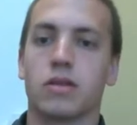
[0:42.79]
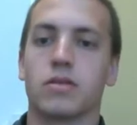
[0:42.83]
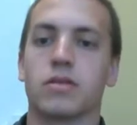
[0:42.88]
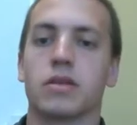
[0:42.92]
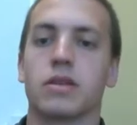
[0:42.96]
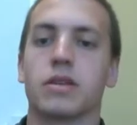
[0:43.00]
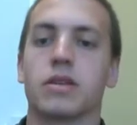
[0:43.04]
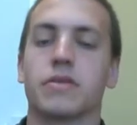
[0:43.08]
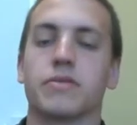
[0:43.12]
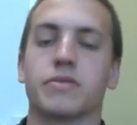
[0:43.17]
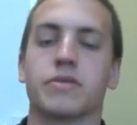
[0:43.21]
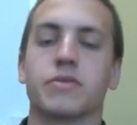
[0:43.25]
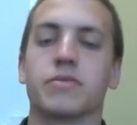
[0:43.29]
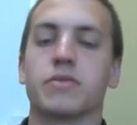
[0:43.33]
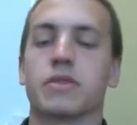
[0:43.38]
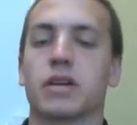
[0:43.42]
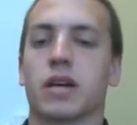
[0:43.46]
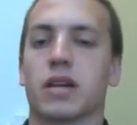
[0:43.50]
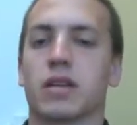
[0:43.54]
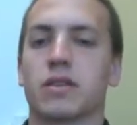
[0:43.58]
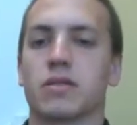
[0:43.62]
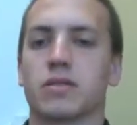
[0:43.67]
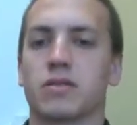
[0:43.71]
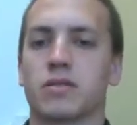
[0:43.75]
deaf student
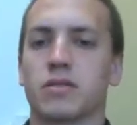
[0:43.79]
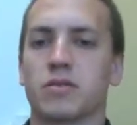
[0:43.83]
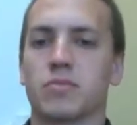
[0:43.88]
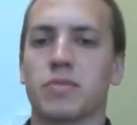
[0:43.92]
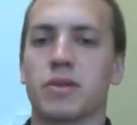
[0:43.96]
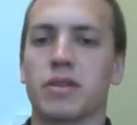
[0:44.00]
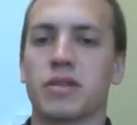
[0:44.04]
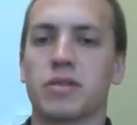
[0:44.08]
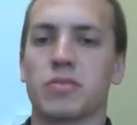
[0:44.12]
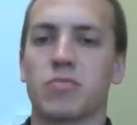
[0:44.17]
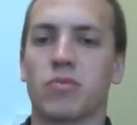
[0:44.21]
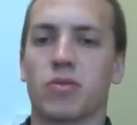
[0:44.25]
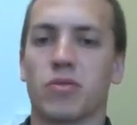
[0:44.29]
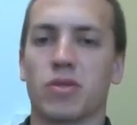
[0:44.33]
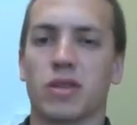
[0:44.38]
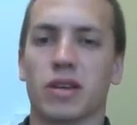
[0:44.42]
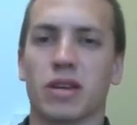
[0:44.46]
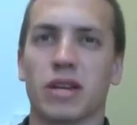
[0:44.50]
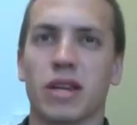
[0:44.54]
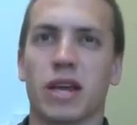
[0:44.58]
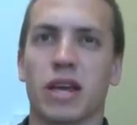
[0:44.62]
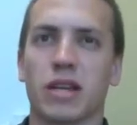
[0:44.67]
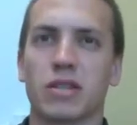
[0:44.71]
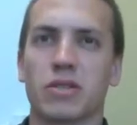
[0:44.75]
kind of speaks in more like
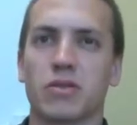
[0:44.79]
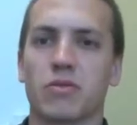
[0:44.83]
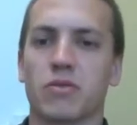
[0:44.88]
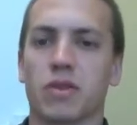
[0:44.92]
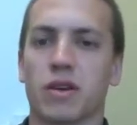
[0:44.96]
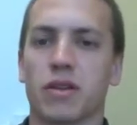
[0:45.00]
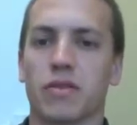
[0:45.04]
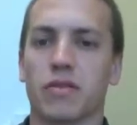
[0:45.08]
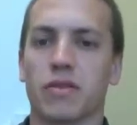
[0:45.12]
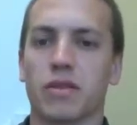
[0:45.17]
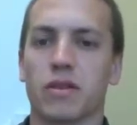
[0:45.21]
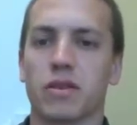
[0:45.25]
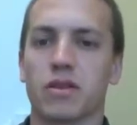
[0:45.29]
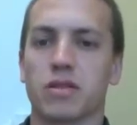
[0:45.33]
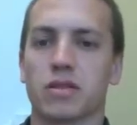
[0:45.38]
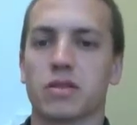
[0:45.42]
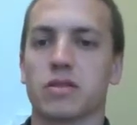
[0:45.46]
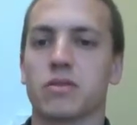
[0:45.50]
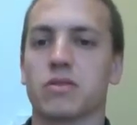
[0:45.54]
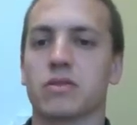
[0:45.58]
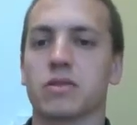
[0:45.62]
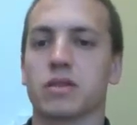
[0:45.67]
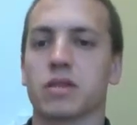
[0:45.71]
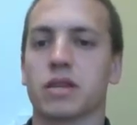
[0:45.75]
an ASL kind of gloss, so
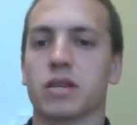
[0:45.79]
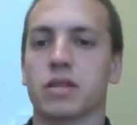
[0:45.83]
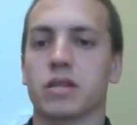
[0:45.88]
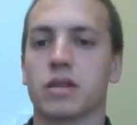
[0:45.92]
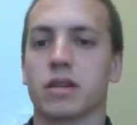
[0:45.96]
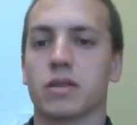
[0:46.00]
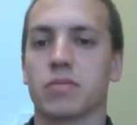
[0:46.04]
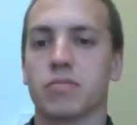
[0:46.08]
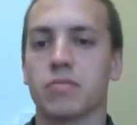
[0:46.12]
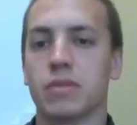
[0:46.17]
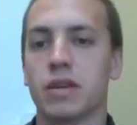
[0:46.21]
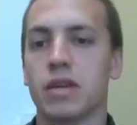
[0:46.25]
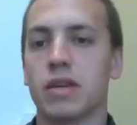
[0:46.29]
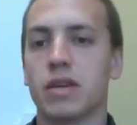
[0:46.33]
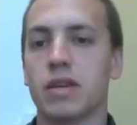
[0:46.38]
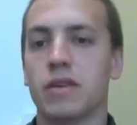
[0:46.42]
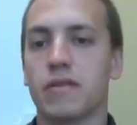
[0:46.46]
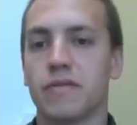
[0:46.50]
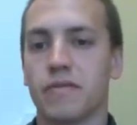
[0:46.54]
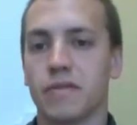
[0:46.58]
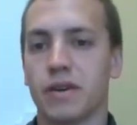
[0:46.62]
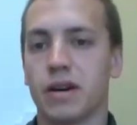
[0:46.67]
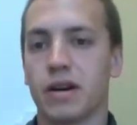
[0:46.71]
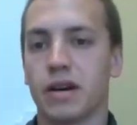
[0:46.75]
they say like, "me,
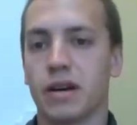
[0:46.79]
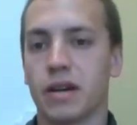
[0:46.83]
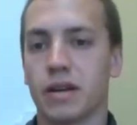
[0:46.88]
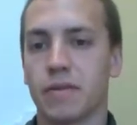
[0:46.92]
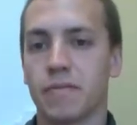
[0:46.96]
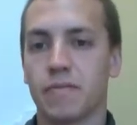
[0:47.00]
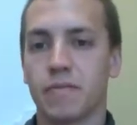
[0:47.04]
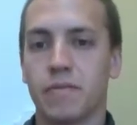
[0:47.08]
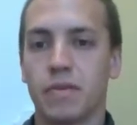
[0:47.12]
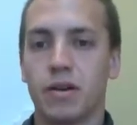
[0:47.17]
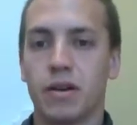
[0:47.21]
fine."